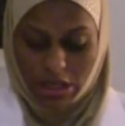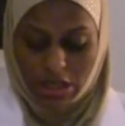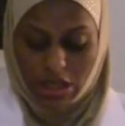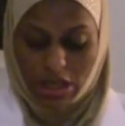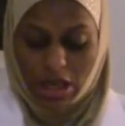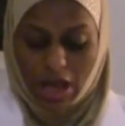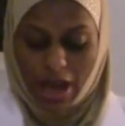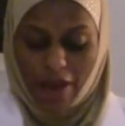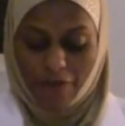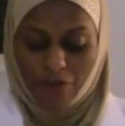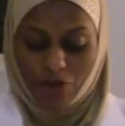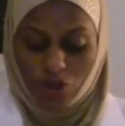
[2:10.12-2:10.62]

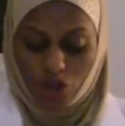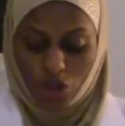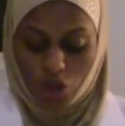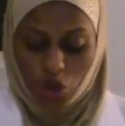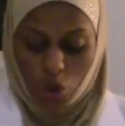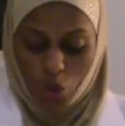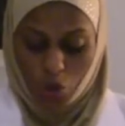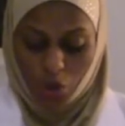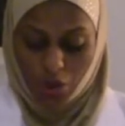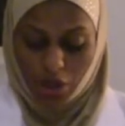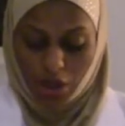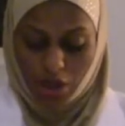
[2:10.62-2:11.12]
have
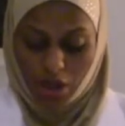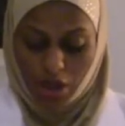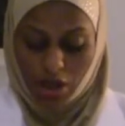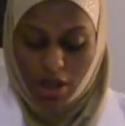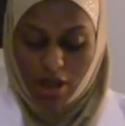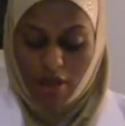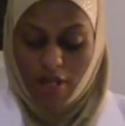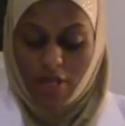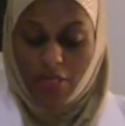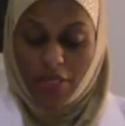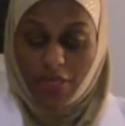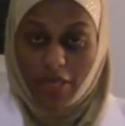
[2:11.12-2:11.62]
shown
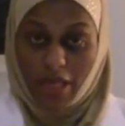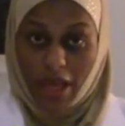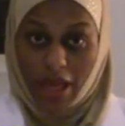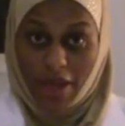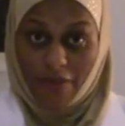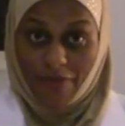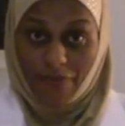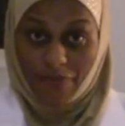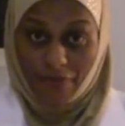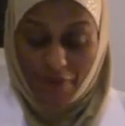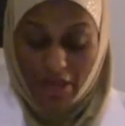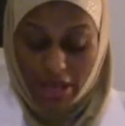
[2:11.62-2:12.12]
the
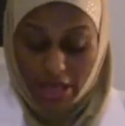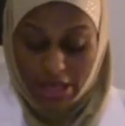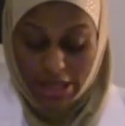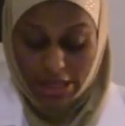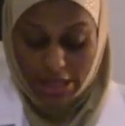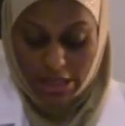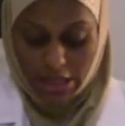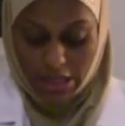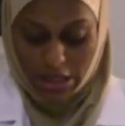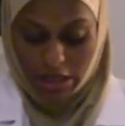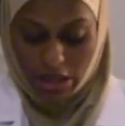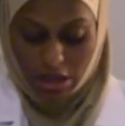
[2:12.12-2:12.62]

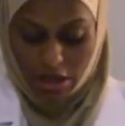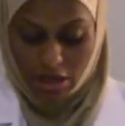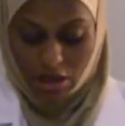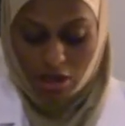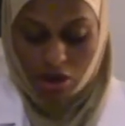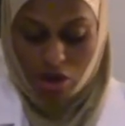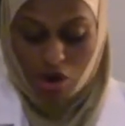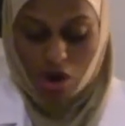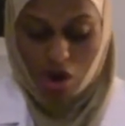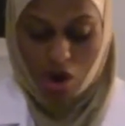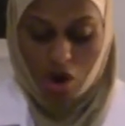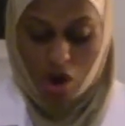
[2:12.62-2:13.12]
efficacy
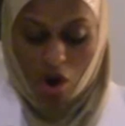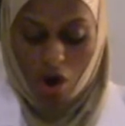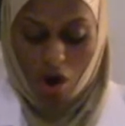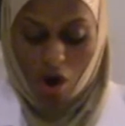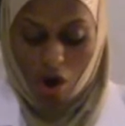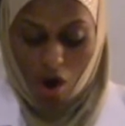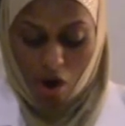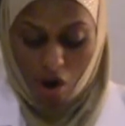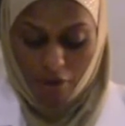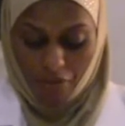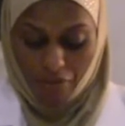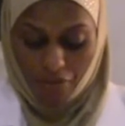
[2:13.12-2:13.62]

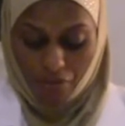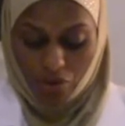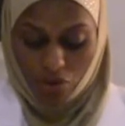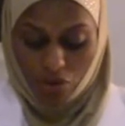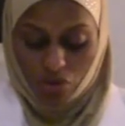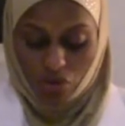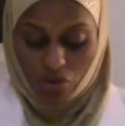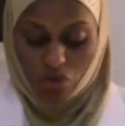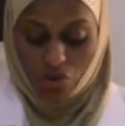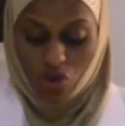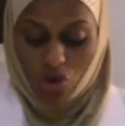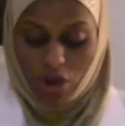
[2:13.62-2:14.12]
of
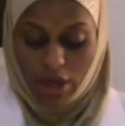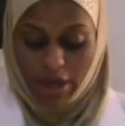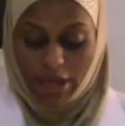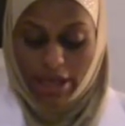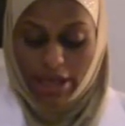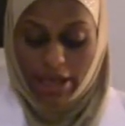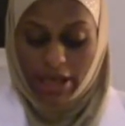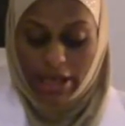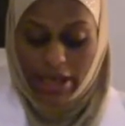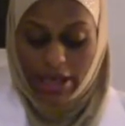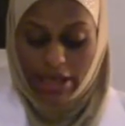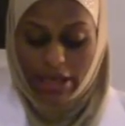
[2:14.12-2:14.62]
controlling
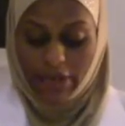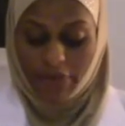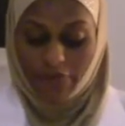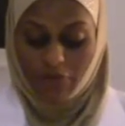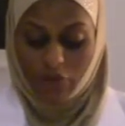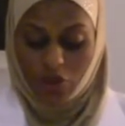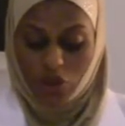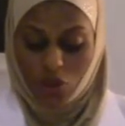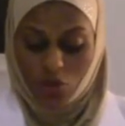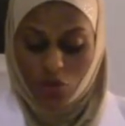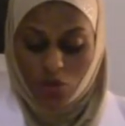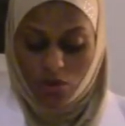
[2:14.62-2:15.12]

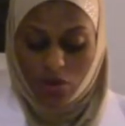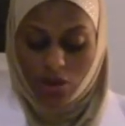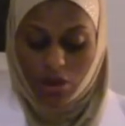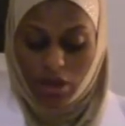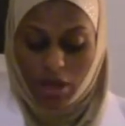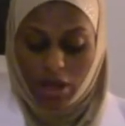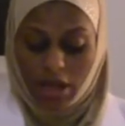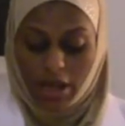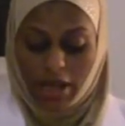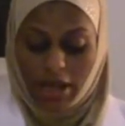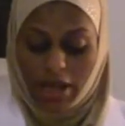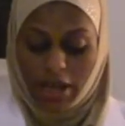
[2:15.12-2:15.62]
individual
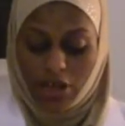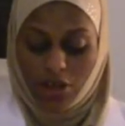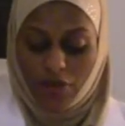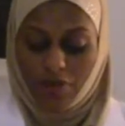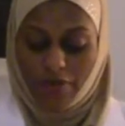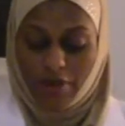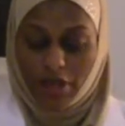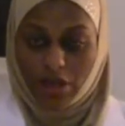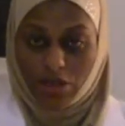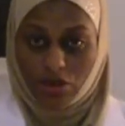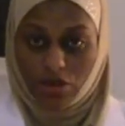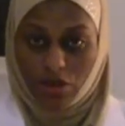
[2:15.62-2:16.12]

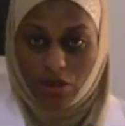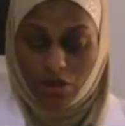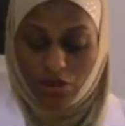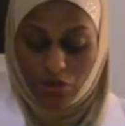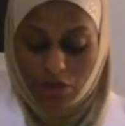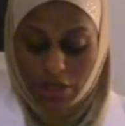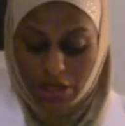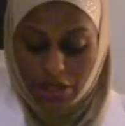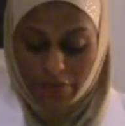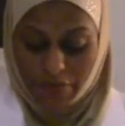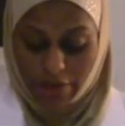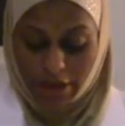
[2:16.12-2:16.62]
cardiovascular
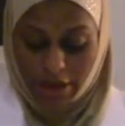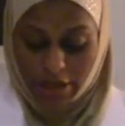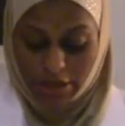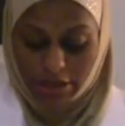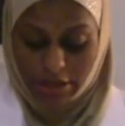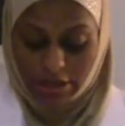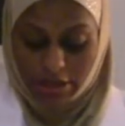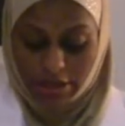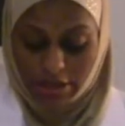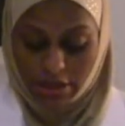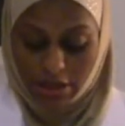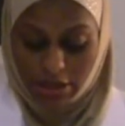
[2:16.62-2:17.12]
risk
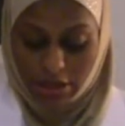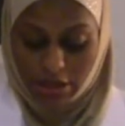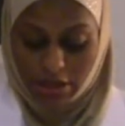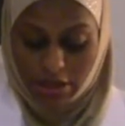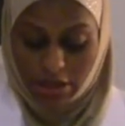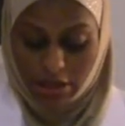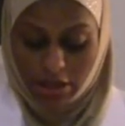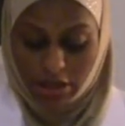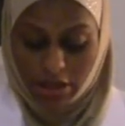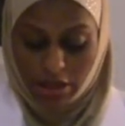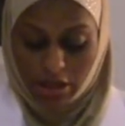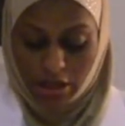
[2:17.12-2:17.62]
factors
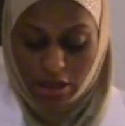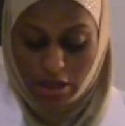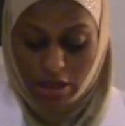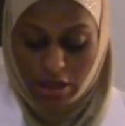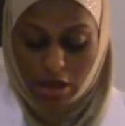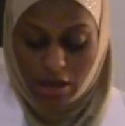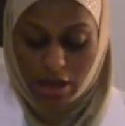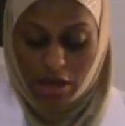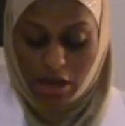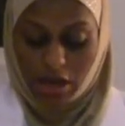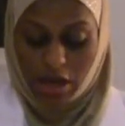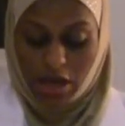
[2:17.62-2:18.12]

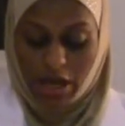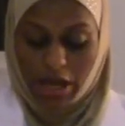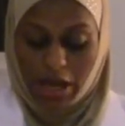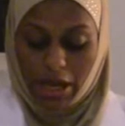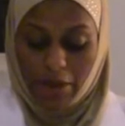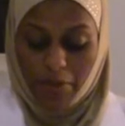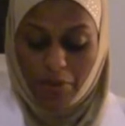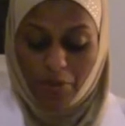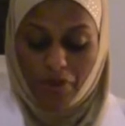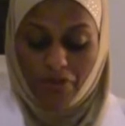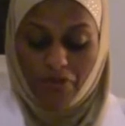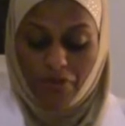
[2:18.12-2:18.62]

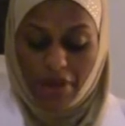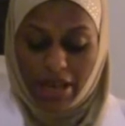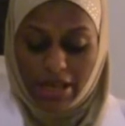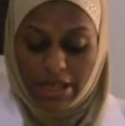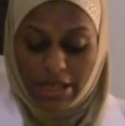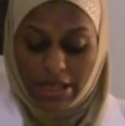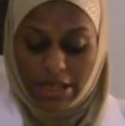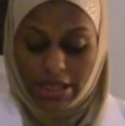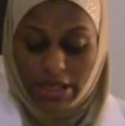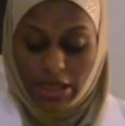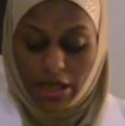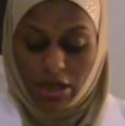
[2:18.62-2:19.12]
in
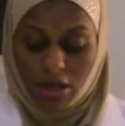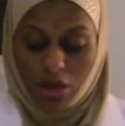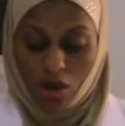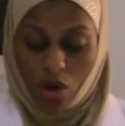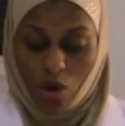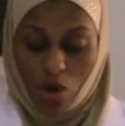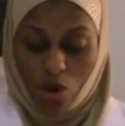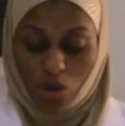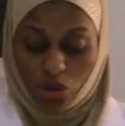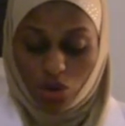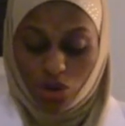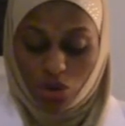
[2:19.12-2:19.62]
preventing
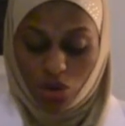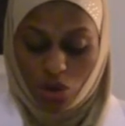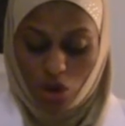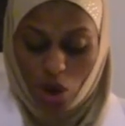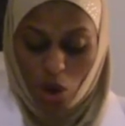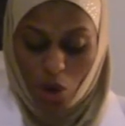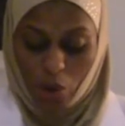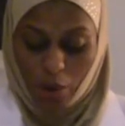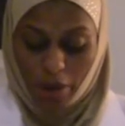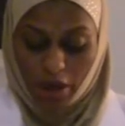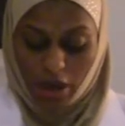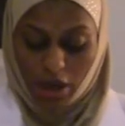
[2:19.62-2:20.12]
or
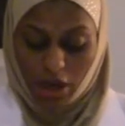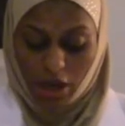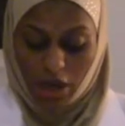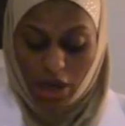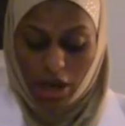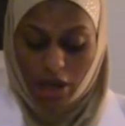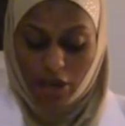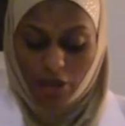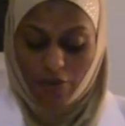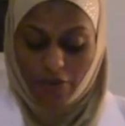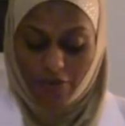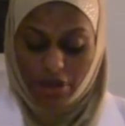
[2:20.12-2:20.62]
slowing
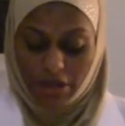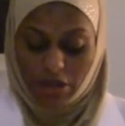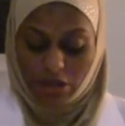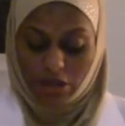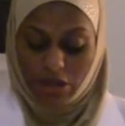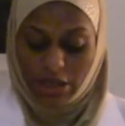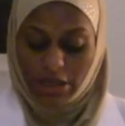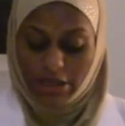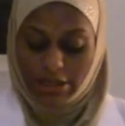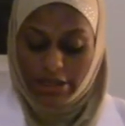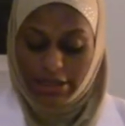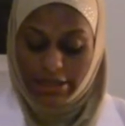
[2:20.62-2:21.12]

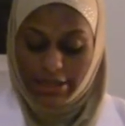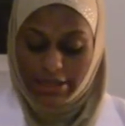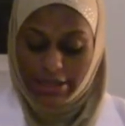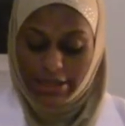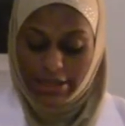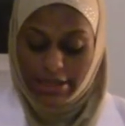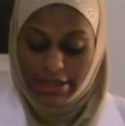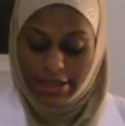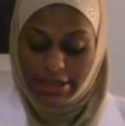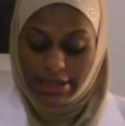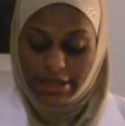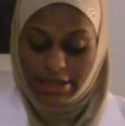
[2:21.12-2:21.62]
cardiovascular
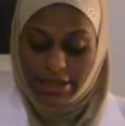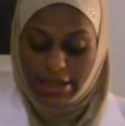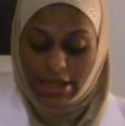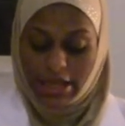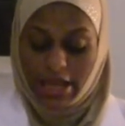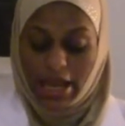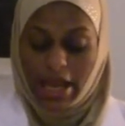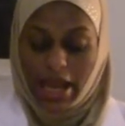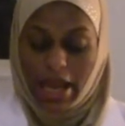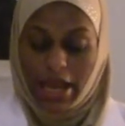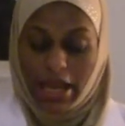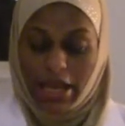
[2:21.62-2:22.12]
diseases
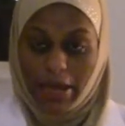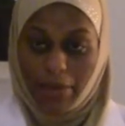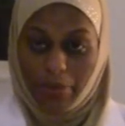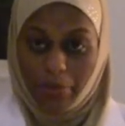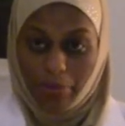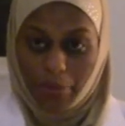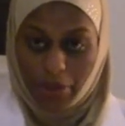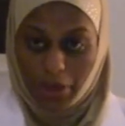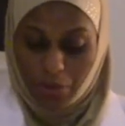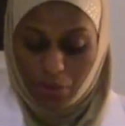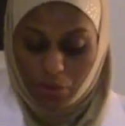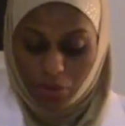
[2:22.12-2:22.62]
in
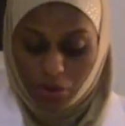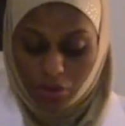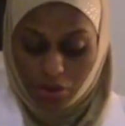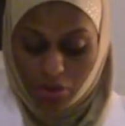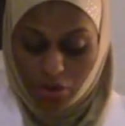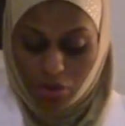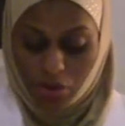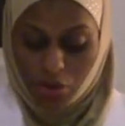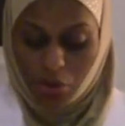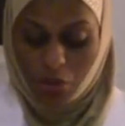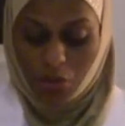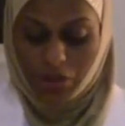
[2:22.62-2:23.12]
people
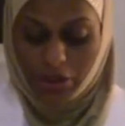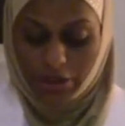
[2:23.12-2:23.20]
with